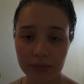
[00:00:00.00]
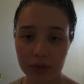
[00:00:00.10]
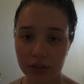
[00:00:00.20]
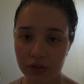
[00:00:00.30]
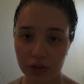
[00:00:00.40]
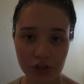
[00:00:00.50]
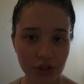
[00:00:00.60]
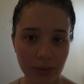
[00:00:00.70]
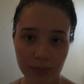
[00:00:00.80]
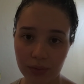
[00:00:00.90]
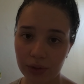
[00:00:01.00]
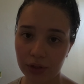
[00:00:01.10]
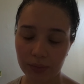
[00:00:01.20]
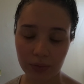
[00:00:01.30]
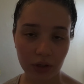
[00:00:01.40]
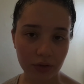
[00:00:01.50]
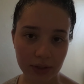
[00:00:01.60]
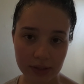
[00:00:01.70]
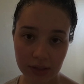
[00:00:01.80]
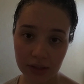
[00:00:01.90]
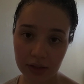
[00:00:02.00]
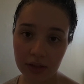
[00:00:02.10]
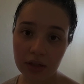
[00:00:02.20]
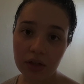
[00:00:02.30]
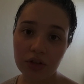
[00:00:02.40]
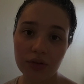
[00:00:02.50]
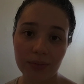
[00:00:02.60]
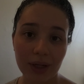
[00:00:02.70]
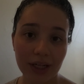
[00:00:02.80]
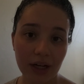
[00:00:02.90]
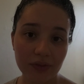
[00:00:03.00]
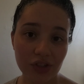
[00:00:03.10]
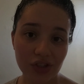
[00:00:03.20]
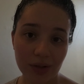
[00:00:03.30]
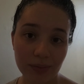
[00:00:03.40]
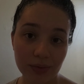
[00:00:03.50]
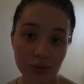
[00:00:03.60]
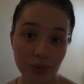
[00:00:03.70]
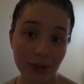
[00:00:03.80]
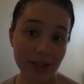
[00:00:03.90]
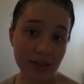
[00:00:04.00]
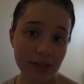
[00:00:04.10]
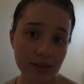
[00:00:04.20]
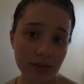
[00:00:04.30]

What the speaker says: then start shampooing your progress in. You might have to shampoo twice,